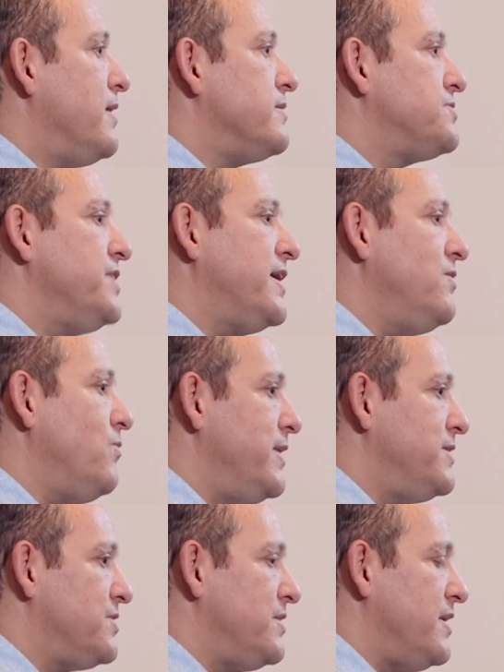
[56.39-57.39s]
The second
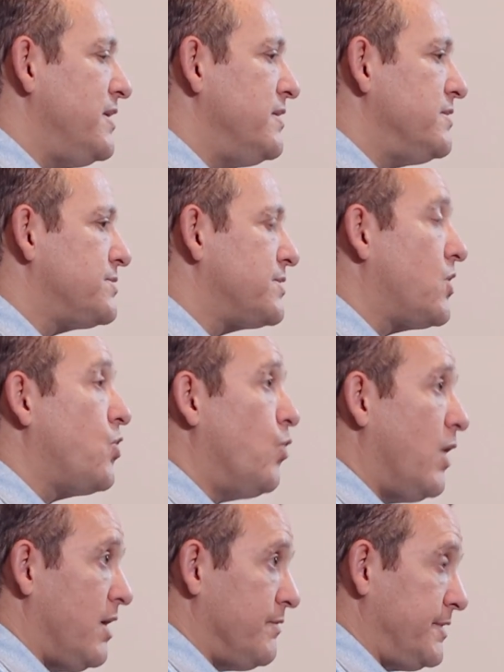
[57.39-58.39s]
reason is
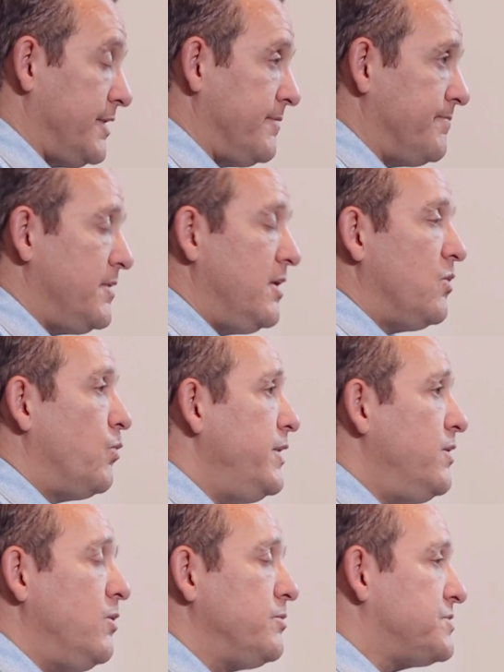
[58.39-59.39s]
quality.
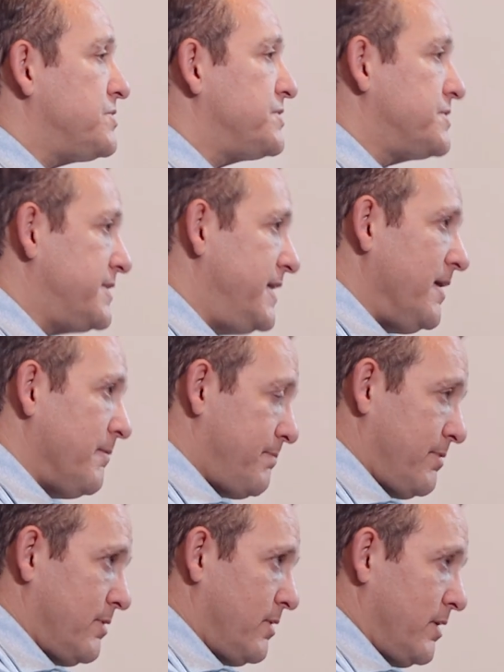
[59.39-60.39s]
We don't
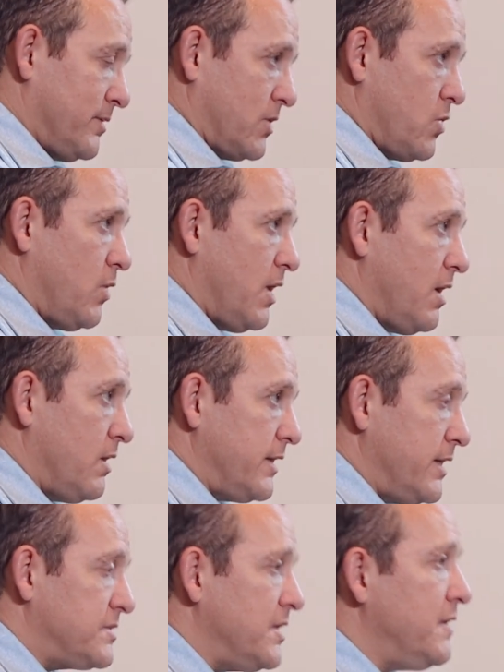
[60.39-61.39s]
skimp on
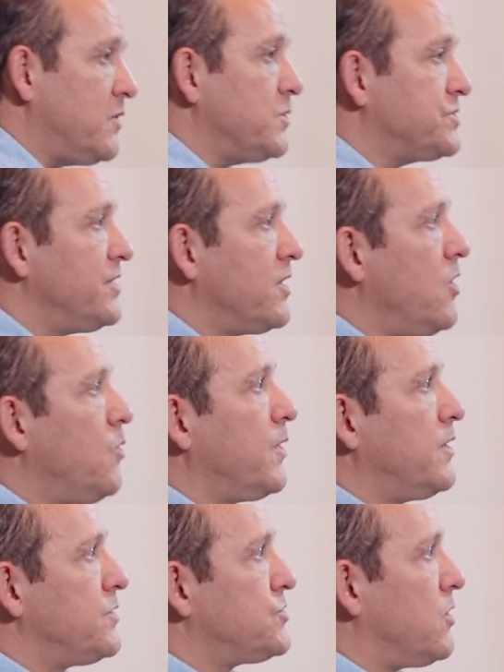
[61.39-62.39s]
quality. It's not like we're saying, oh, we're
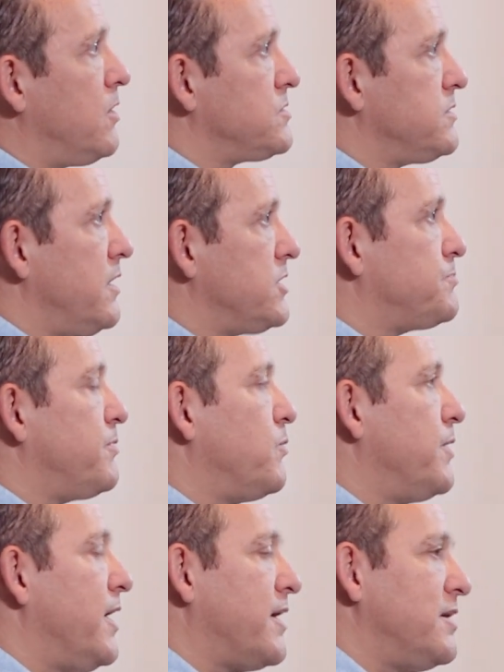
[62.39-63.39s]
going to charge less, but
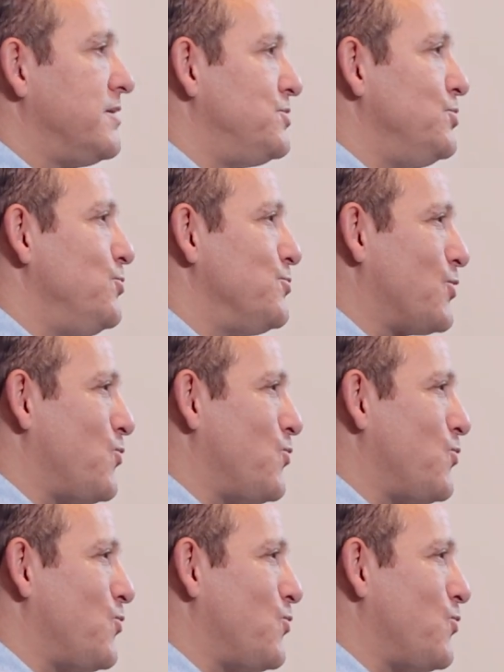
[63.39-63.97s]
we're not going to do the